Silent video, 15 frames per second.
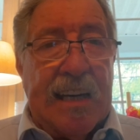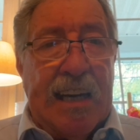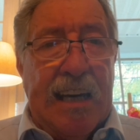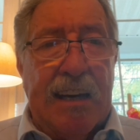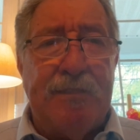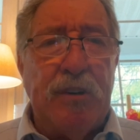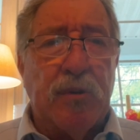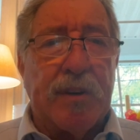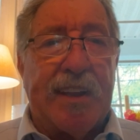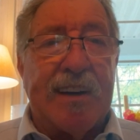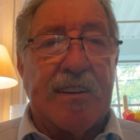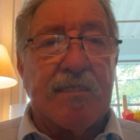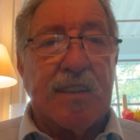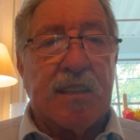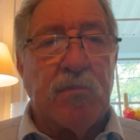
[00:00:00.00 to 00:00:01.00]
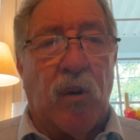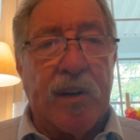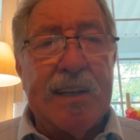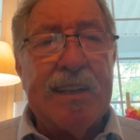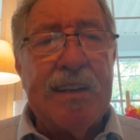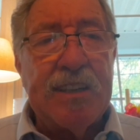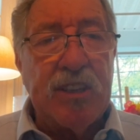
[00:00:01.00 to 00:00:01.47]
If you were there this
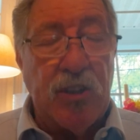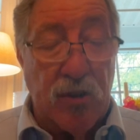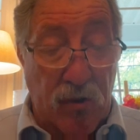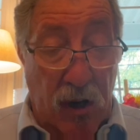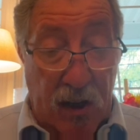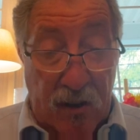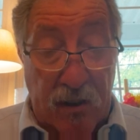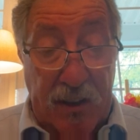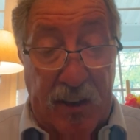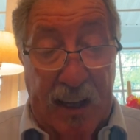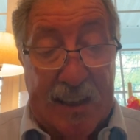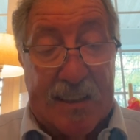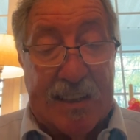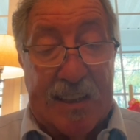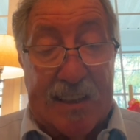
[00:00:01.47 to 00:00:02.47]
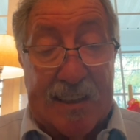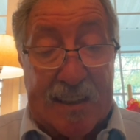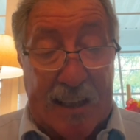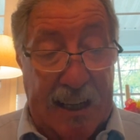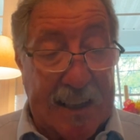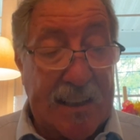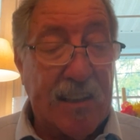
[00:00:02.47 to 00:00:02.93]
morning, you heard that the
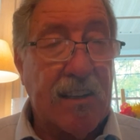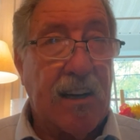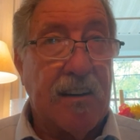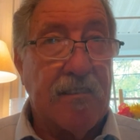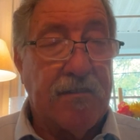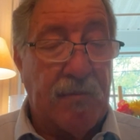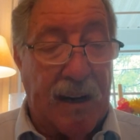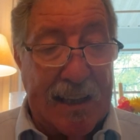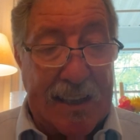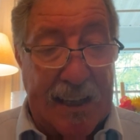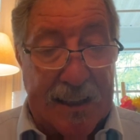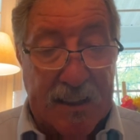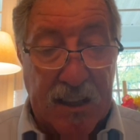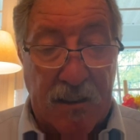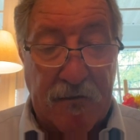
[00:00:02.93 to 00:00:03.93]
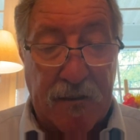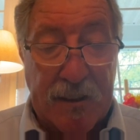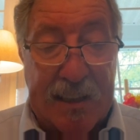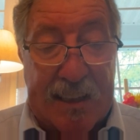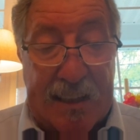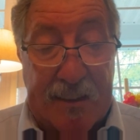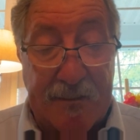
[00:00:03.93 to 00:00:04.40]
title of my lesson for
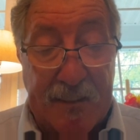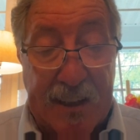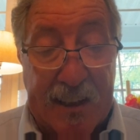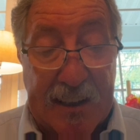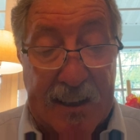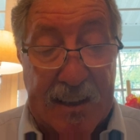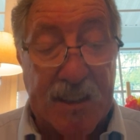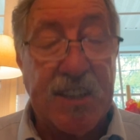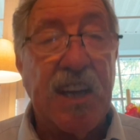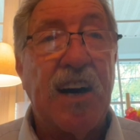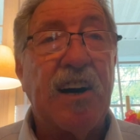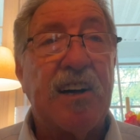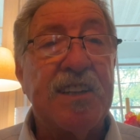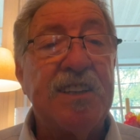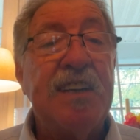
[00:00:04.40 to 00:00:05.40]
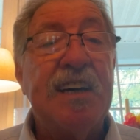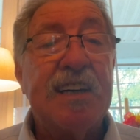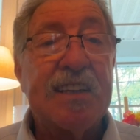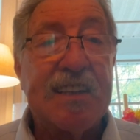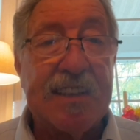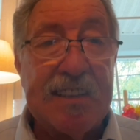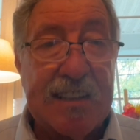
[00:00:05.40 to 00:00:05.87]
the evening is
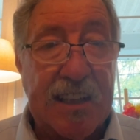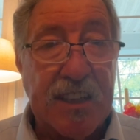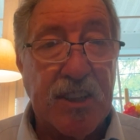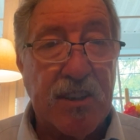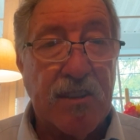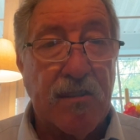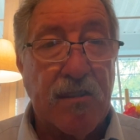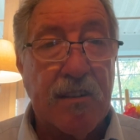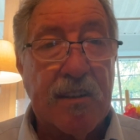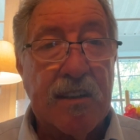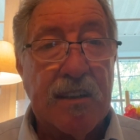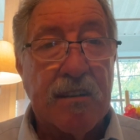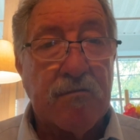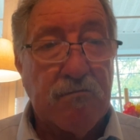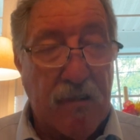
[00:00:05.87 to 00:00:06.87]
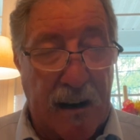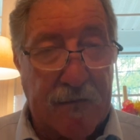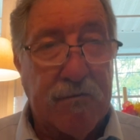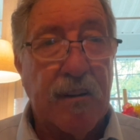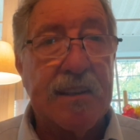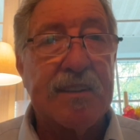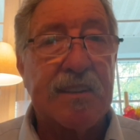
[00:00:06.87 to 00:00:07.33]
Unconditional
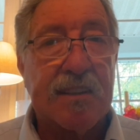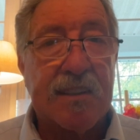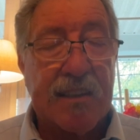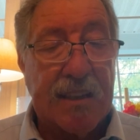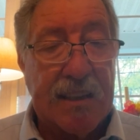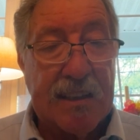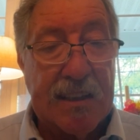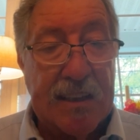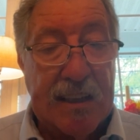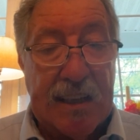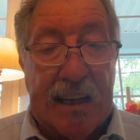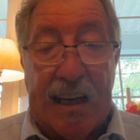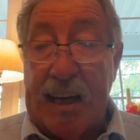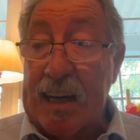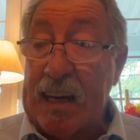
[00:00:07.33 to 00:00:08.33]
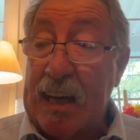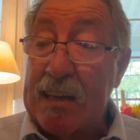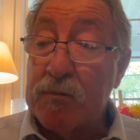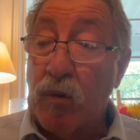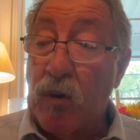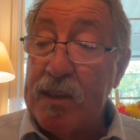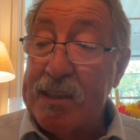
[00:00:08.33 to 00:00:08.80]
Reverence. And I
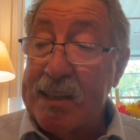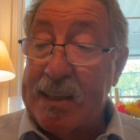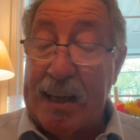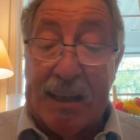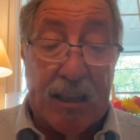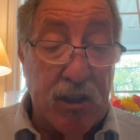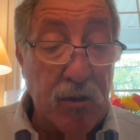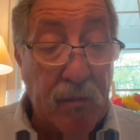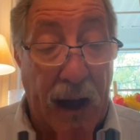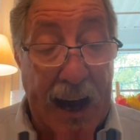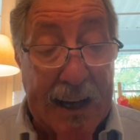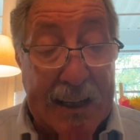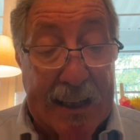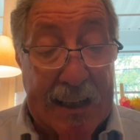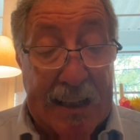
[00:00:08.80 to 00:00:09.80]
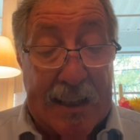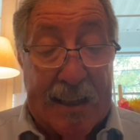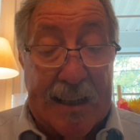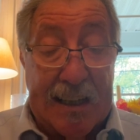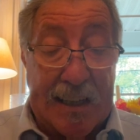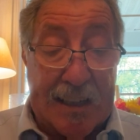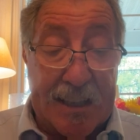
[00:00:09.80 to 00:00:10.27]
am going to take you back
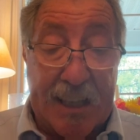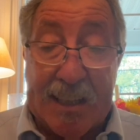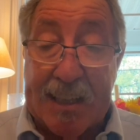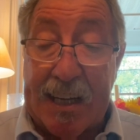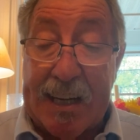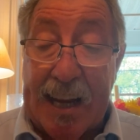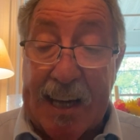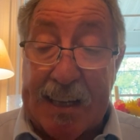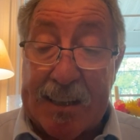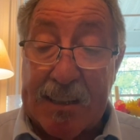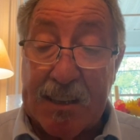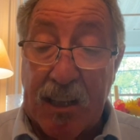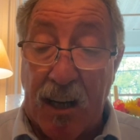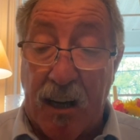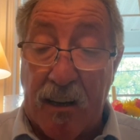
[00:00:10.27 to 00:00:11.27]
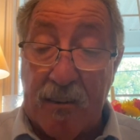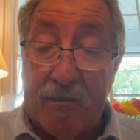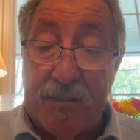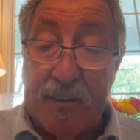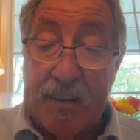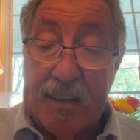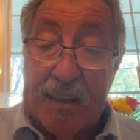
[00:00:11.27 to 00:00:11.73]
to the days of
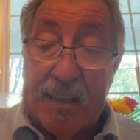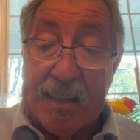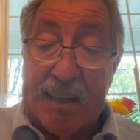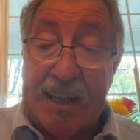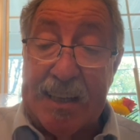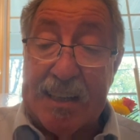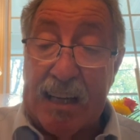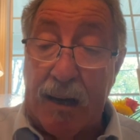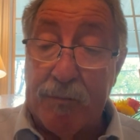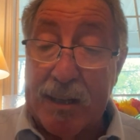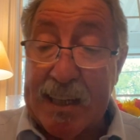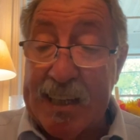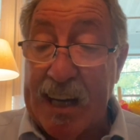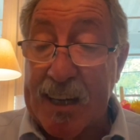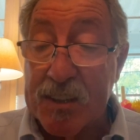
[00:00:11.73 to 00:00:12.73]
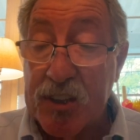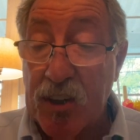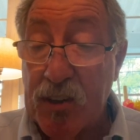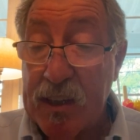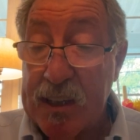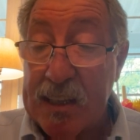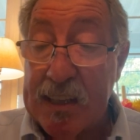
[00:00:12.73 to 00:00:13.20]
King Nebuchadnezzar